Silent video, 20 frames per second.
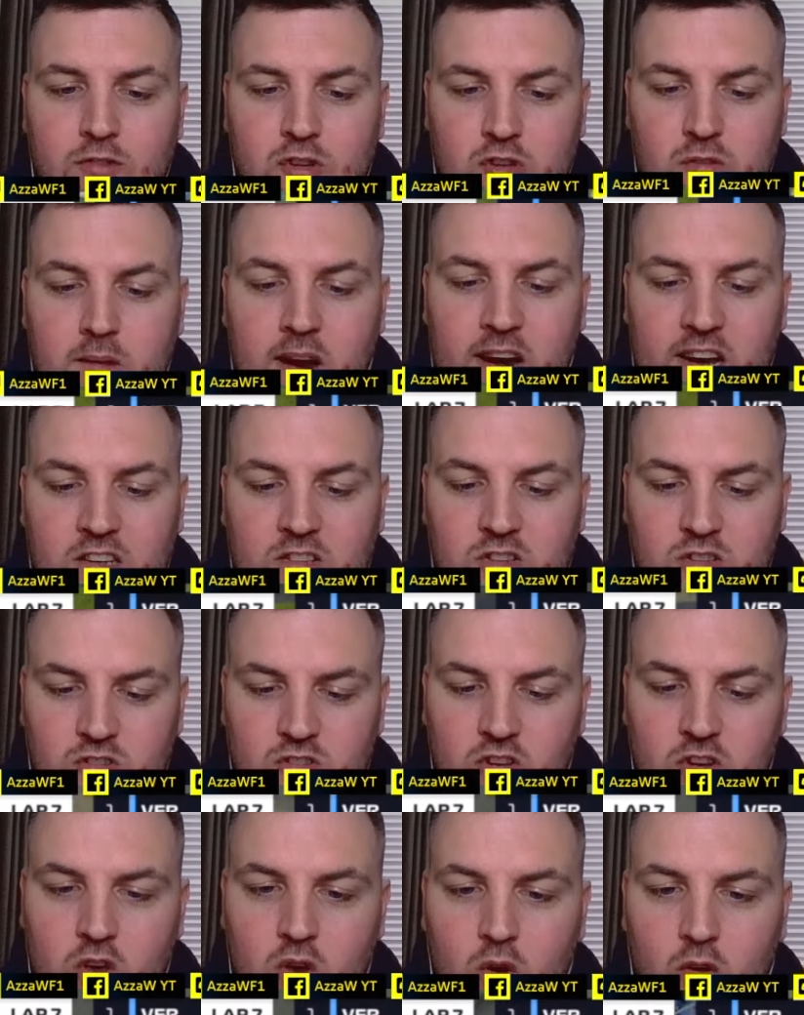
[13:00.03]
just managed to
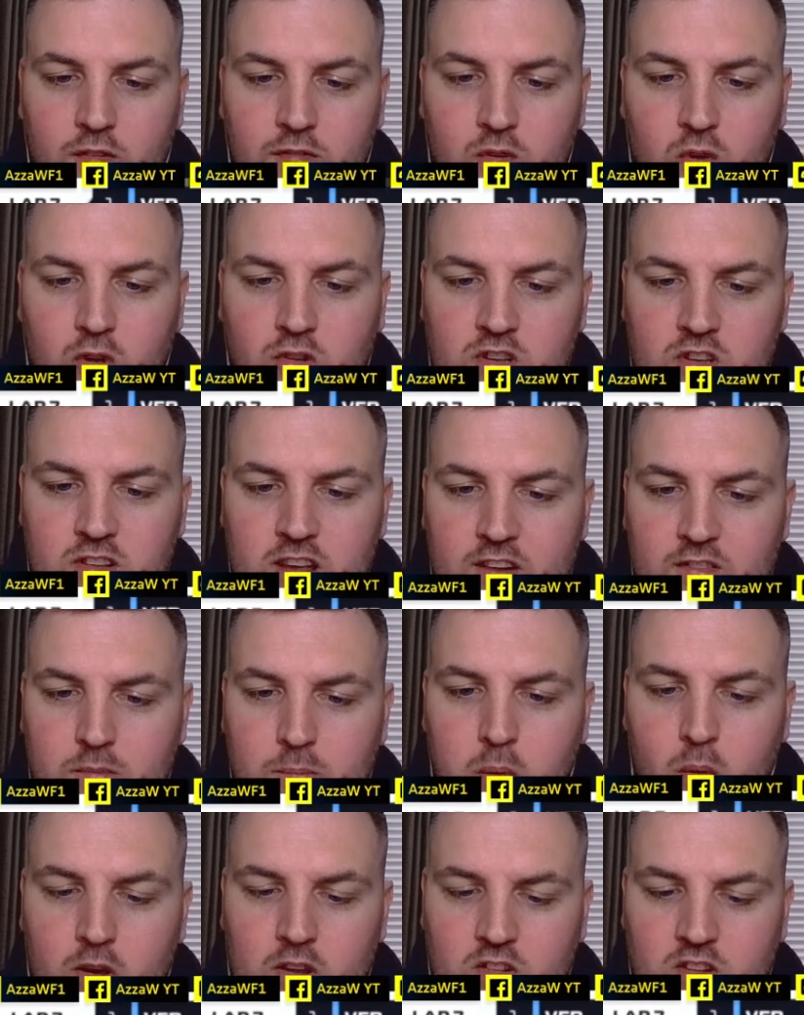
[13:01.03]
secure forty-seven
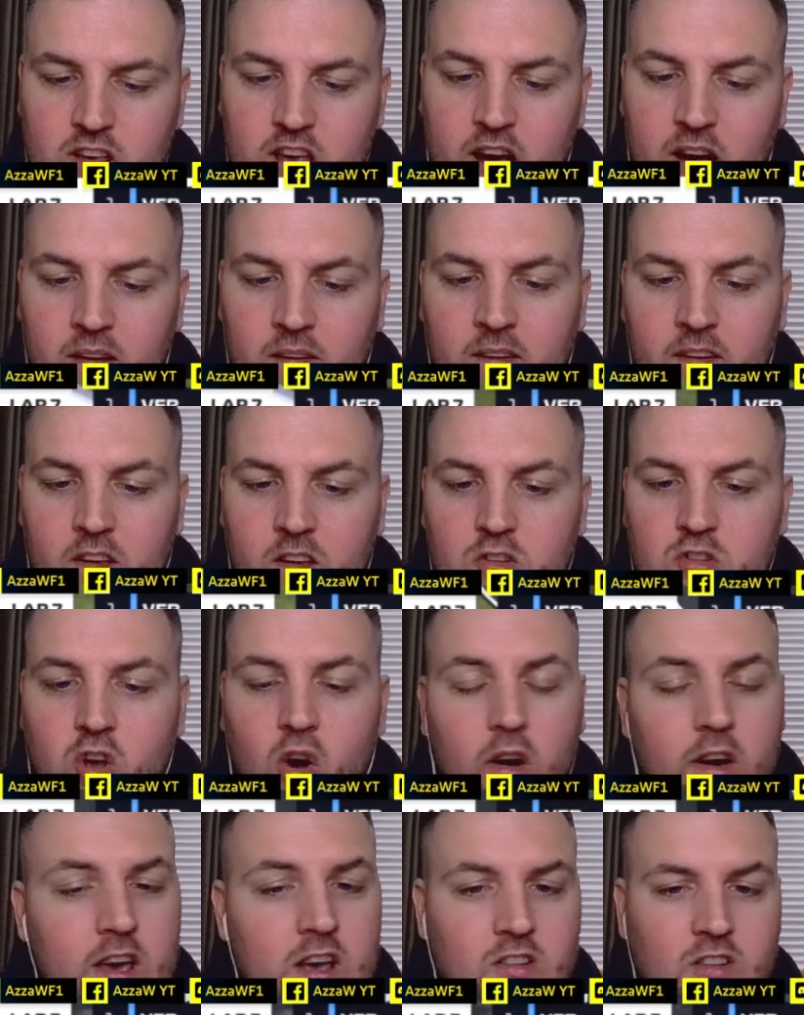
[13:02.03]
points here.
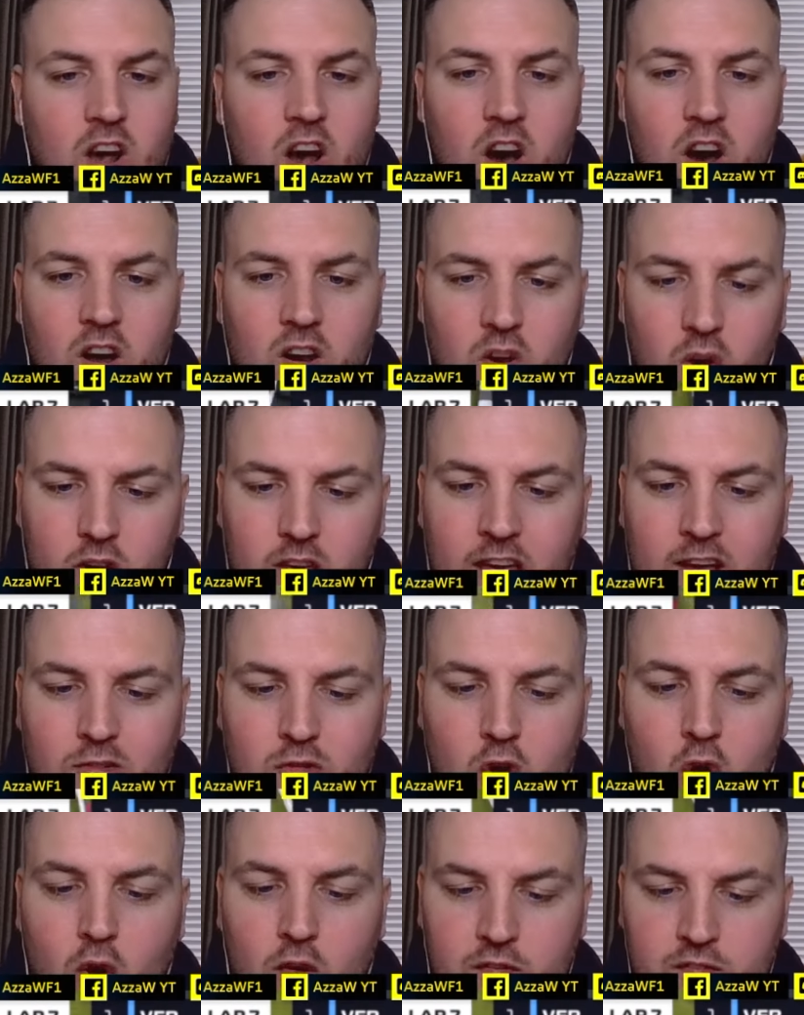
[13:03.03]
Tyres are looking
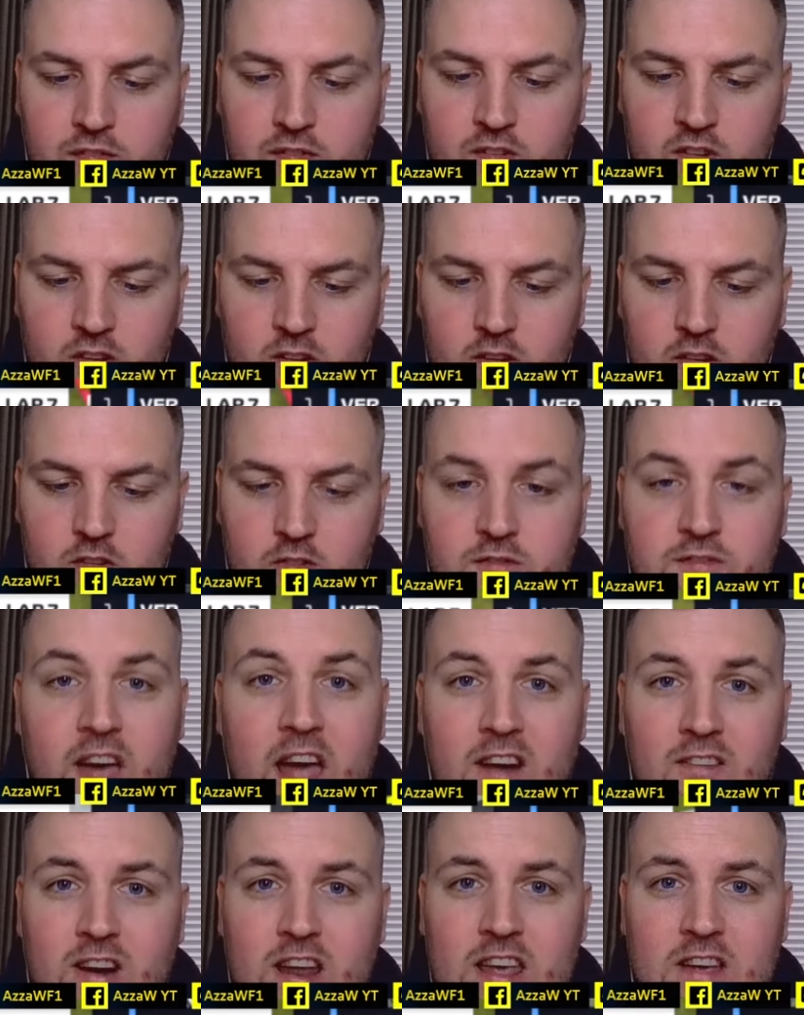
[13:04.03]
rough,
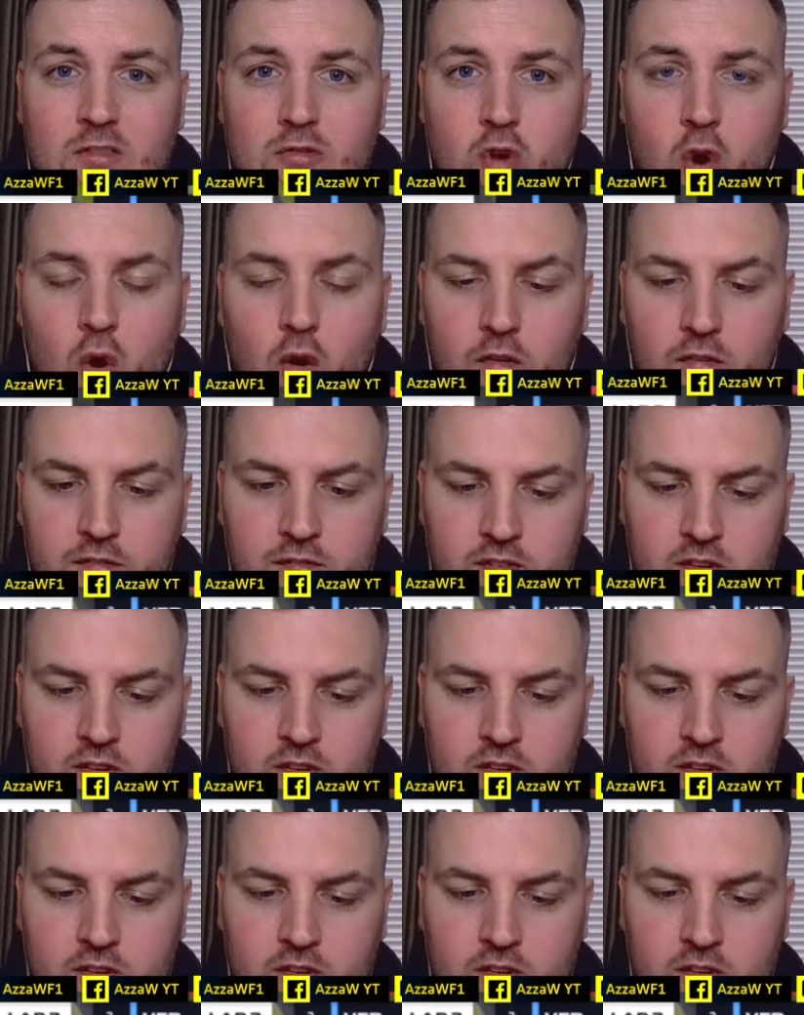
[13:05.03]
very rough.